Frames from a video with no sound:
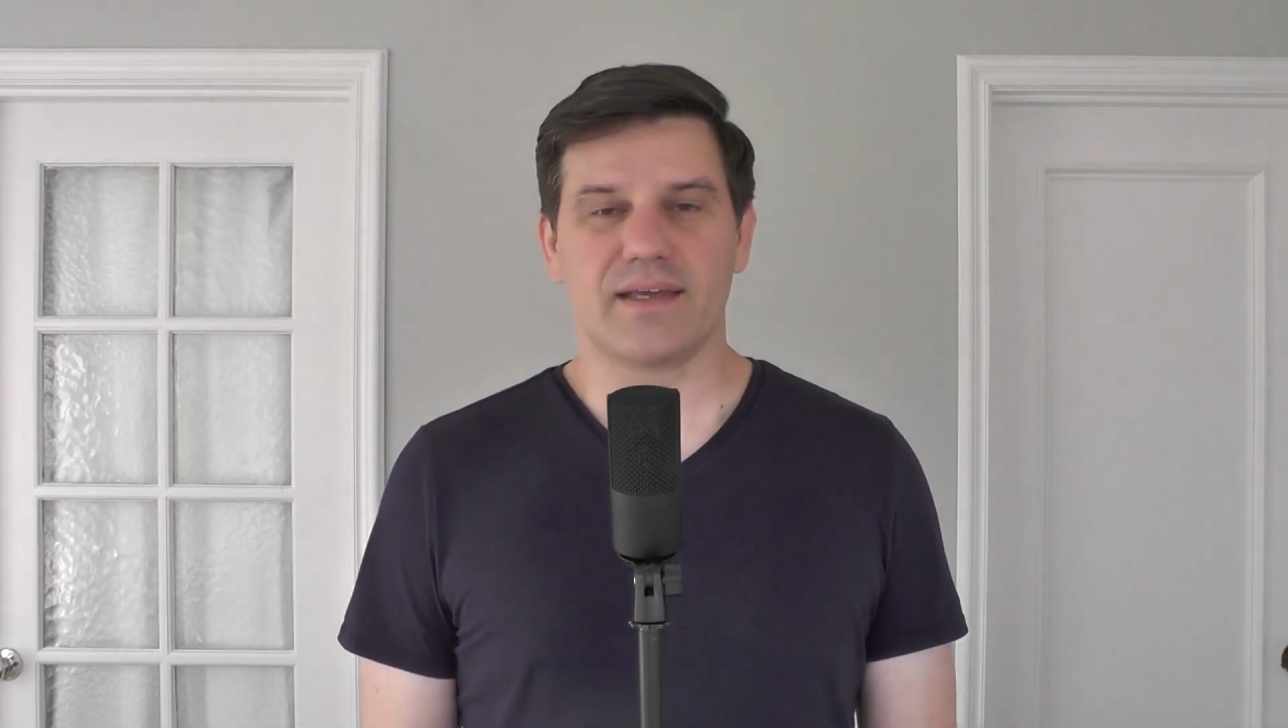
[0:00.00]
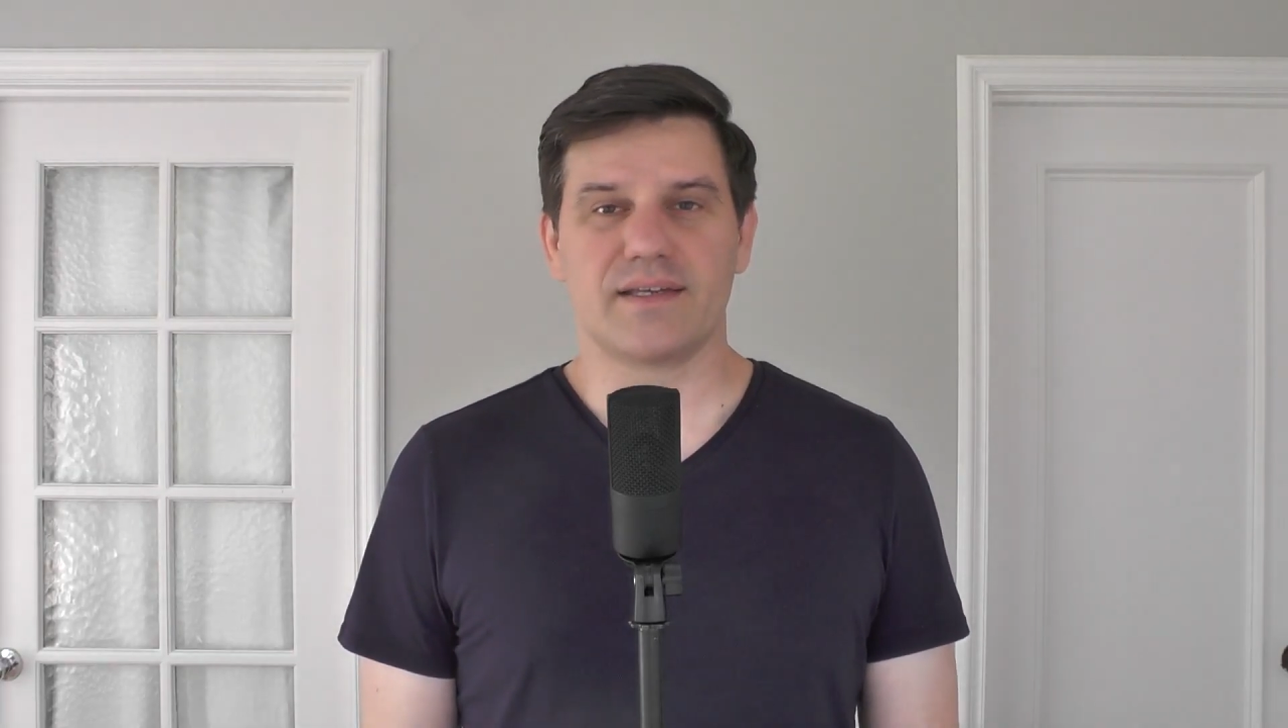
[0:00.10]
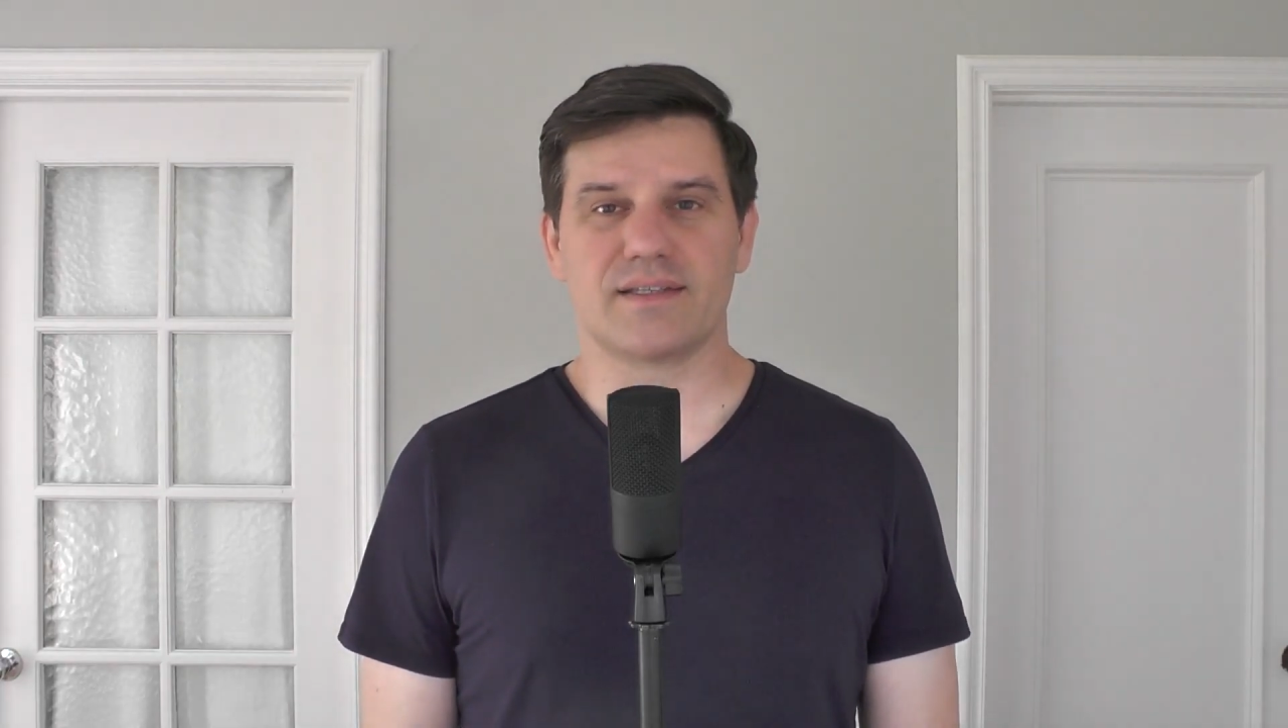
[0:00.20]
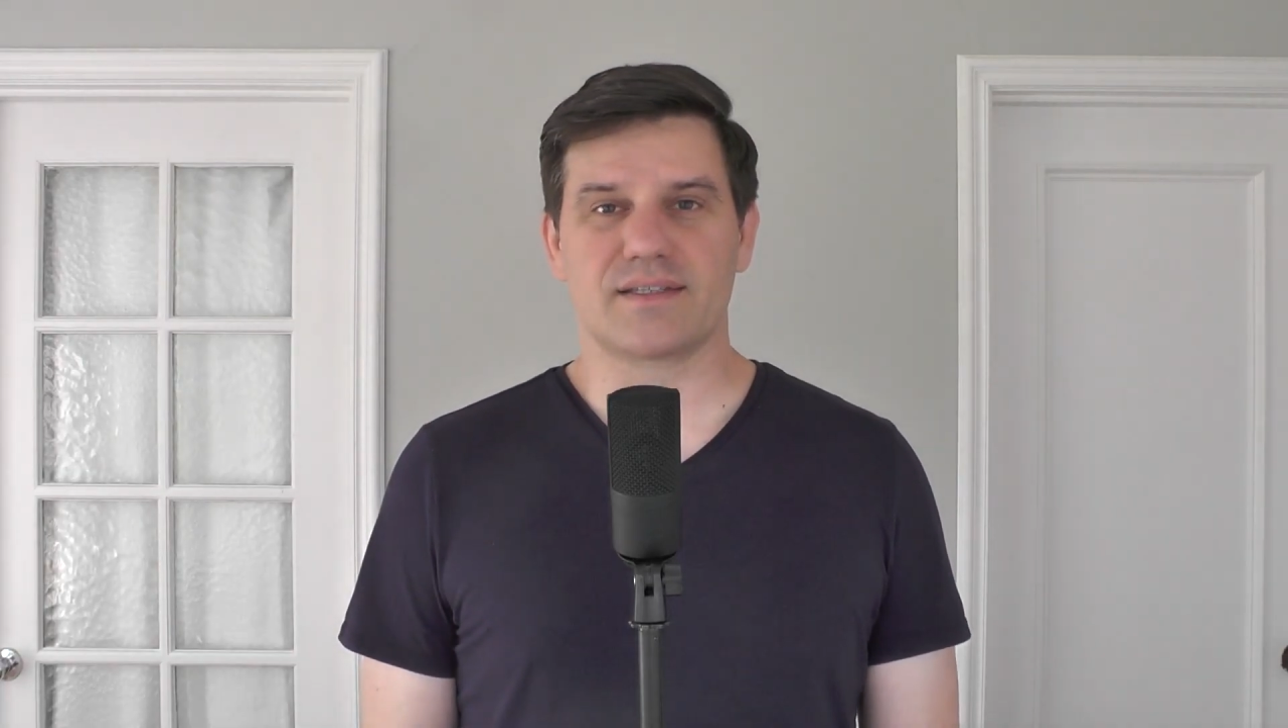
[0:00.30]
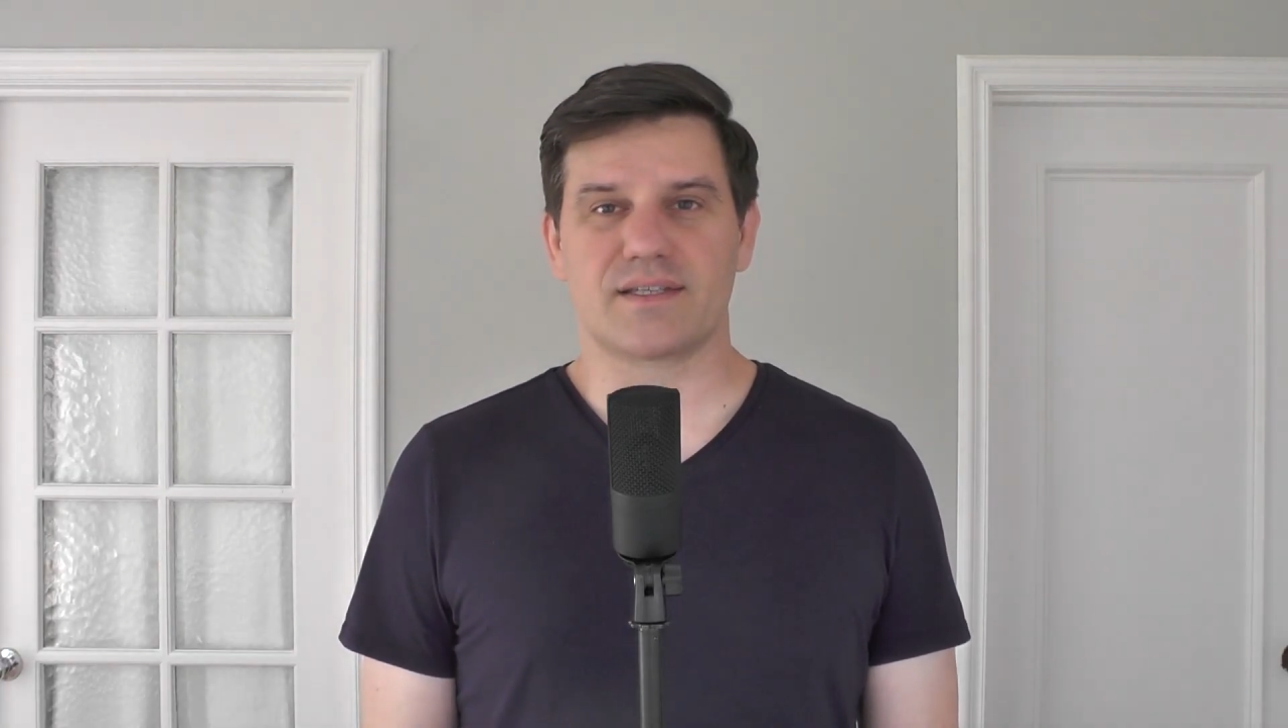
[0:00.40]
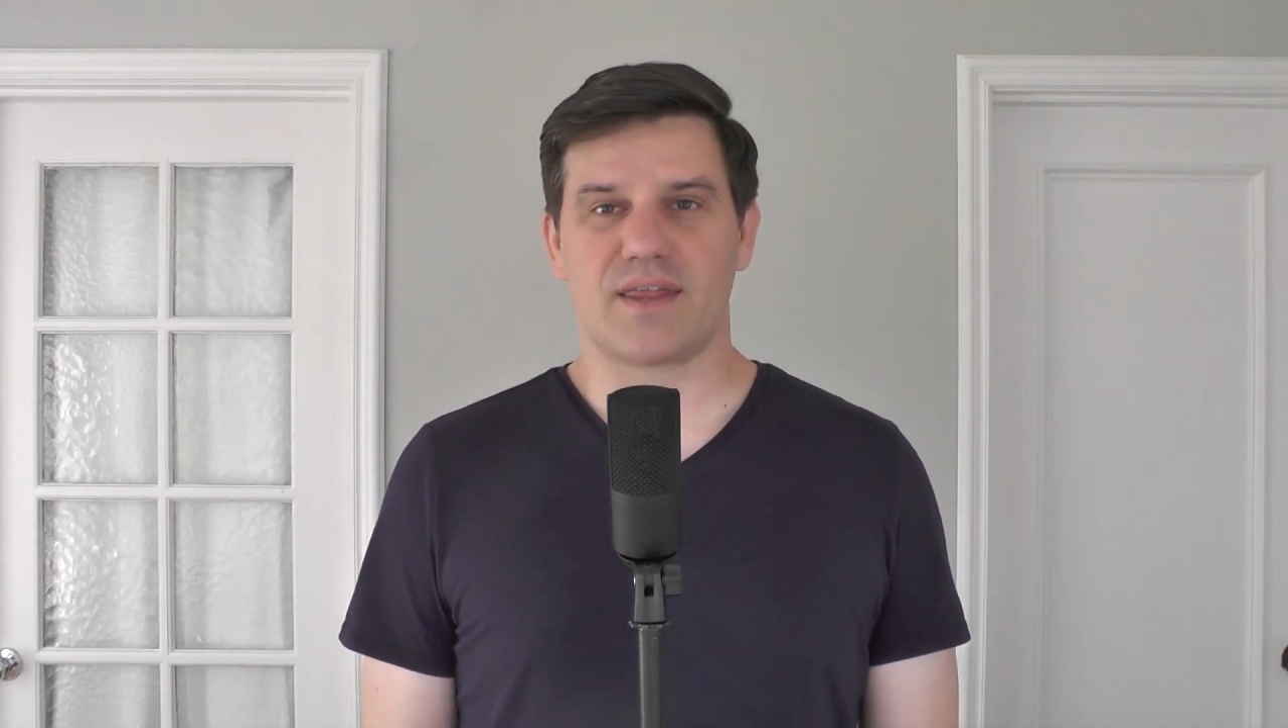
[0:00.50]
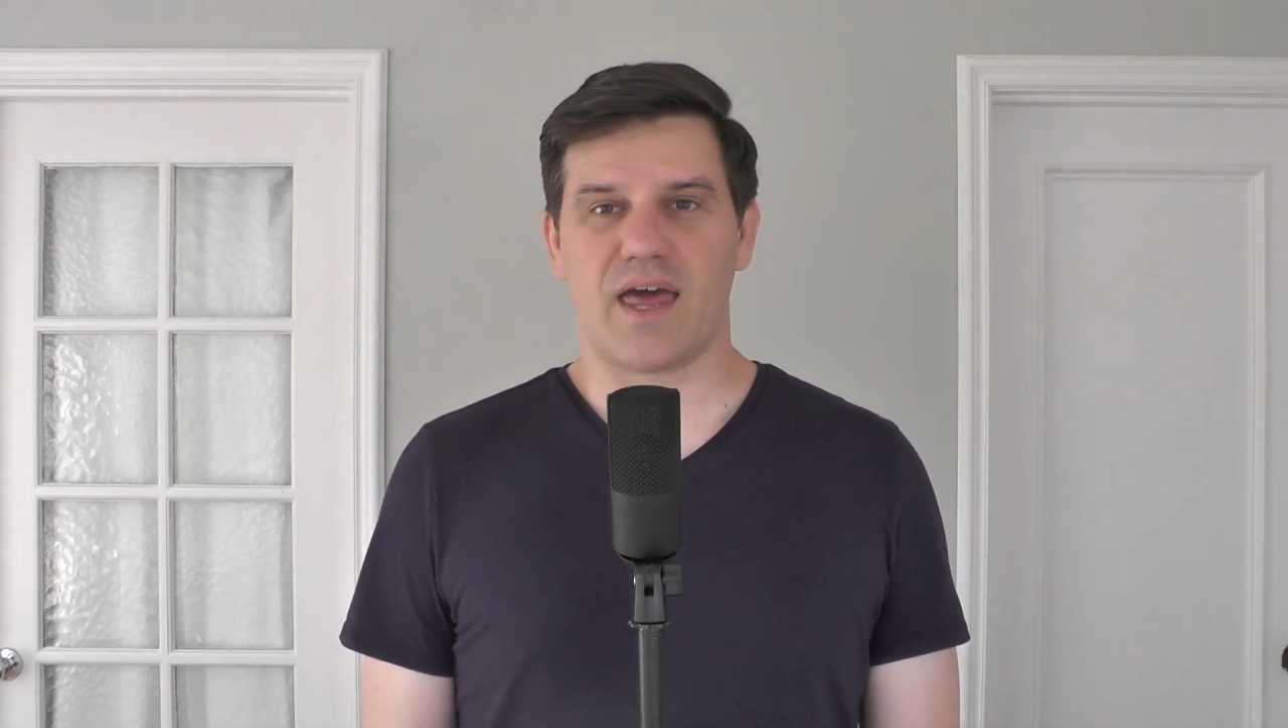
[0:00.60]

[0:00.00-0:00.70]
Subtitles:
is